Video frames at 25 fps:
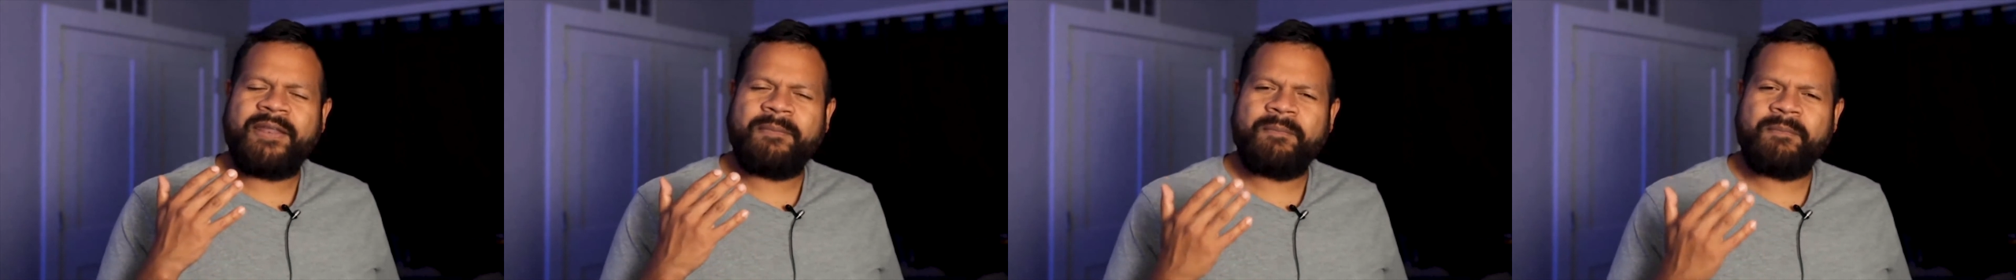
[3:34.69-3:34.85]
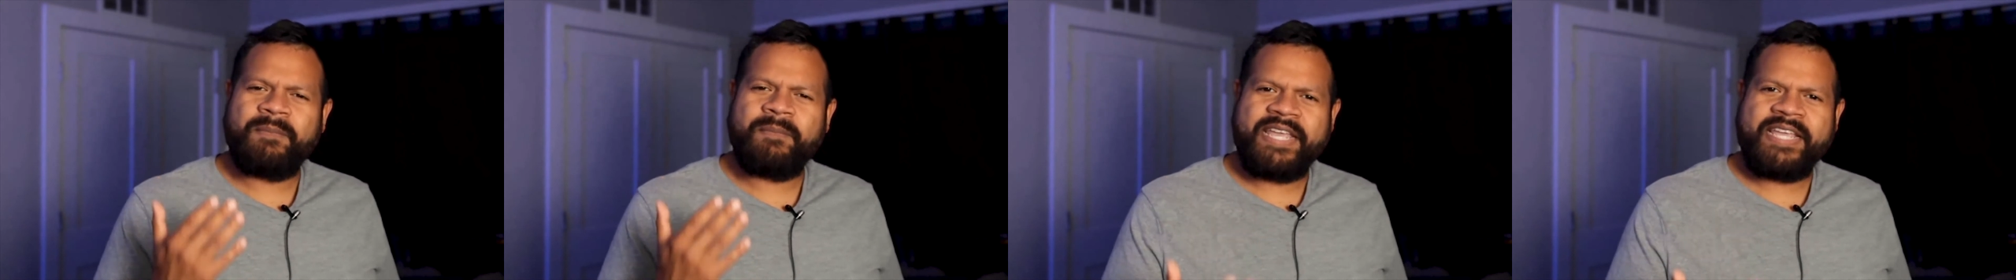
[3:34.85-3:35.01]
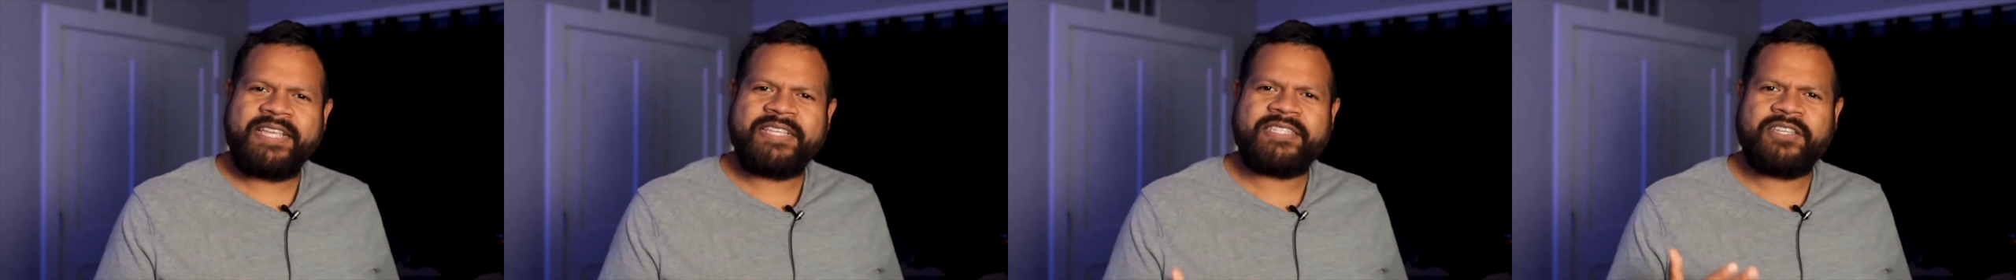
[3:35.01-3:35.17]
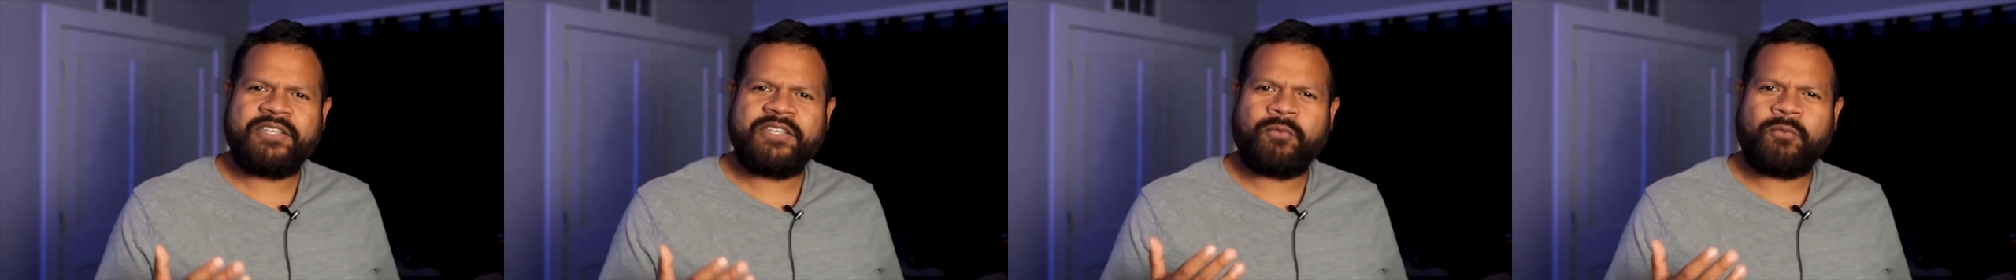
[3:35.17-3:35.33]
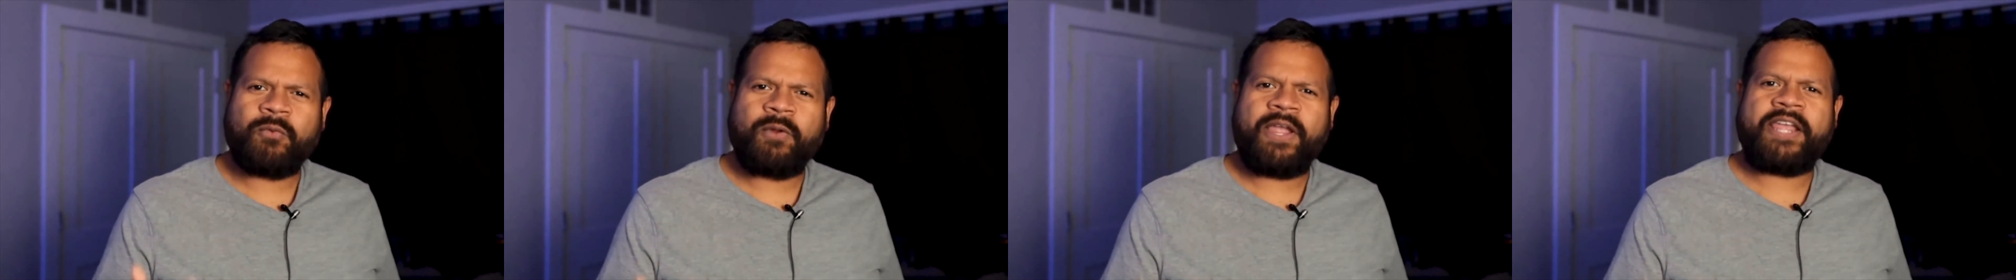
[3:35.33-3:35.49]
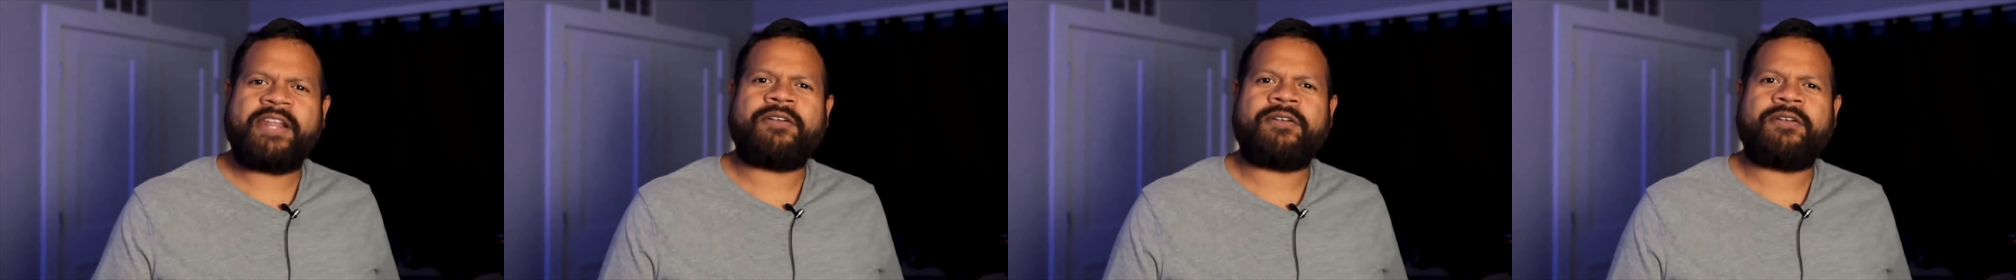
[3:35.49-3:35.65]
amazing
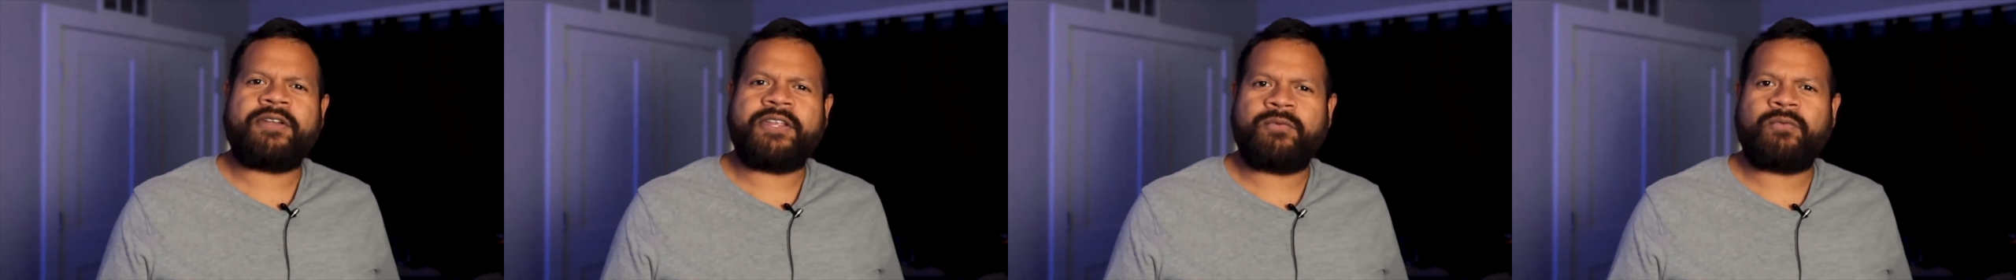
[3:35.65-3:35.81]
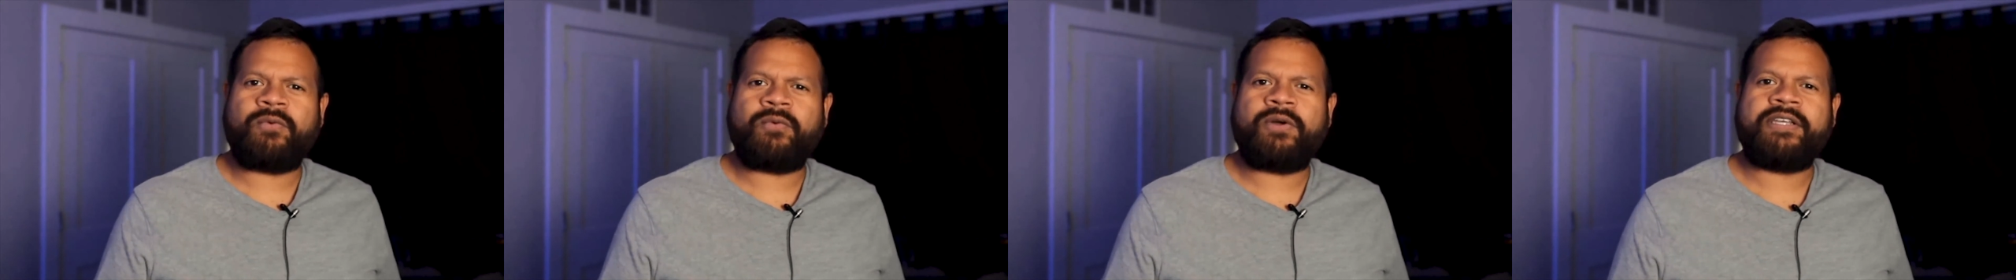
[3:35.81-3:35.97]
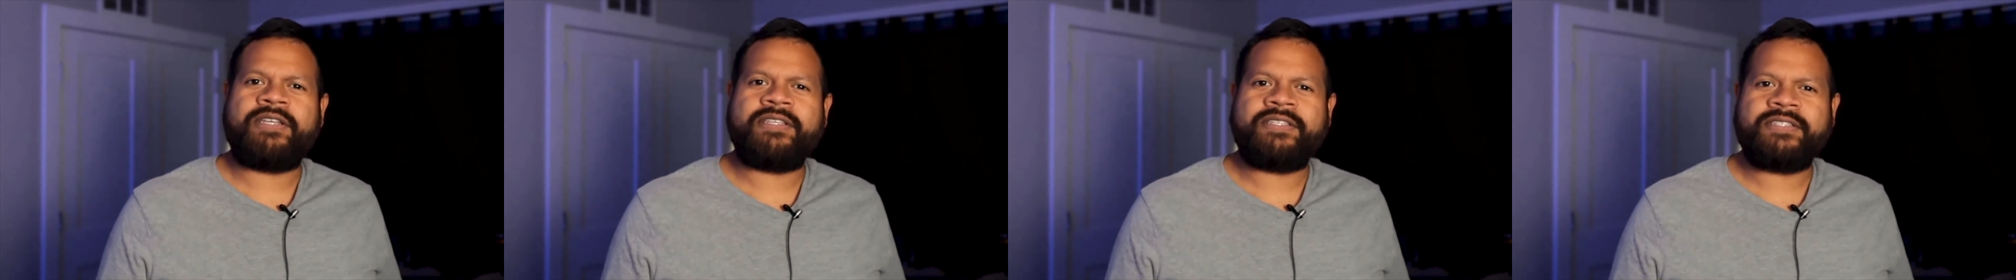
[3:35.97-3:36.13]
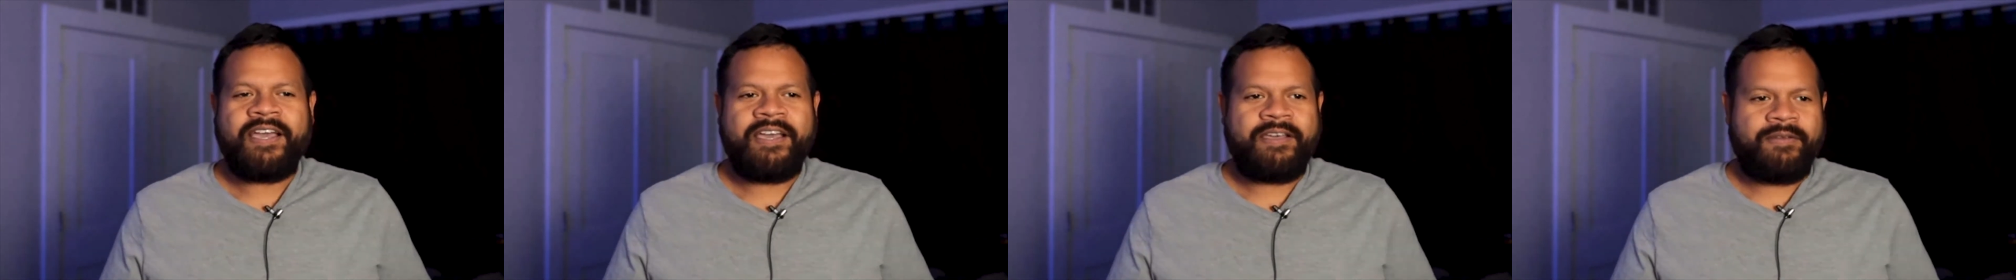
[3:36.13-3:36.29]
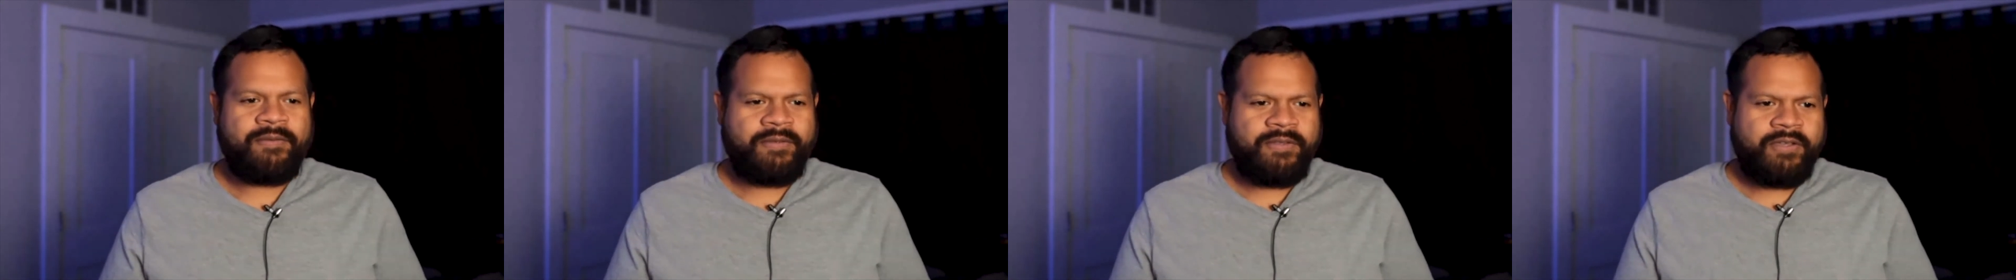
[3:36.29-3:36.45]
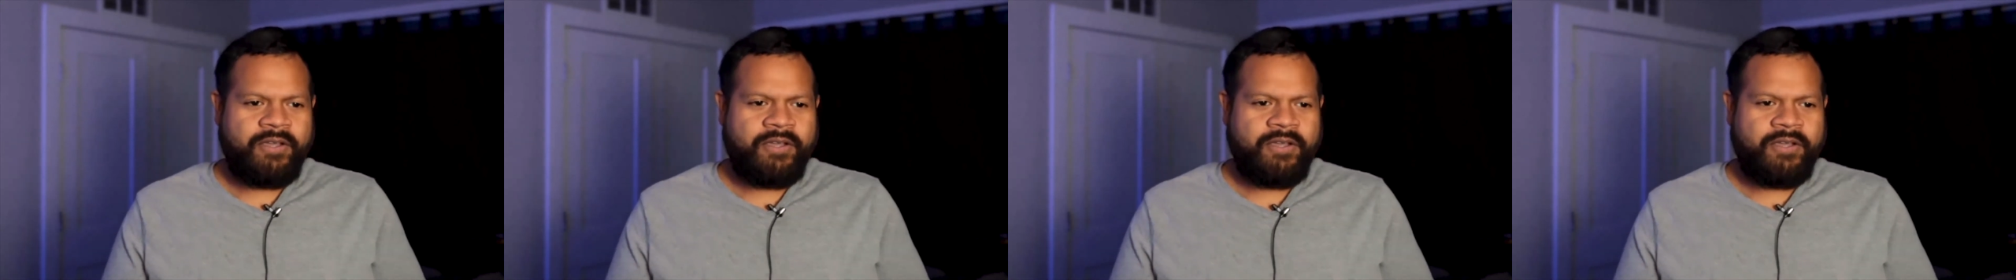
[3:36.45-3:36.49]
writer he was.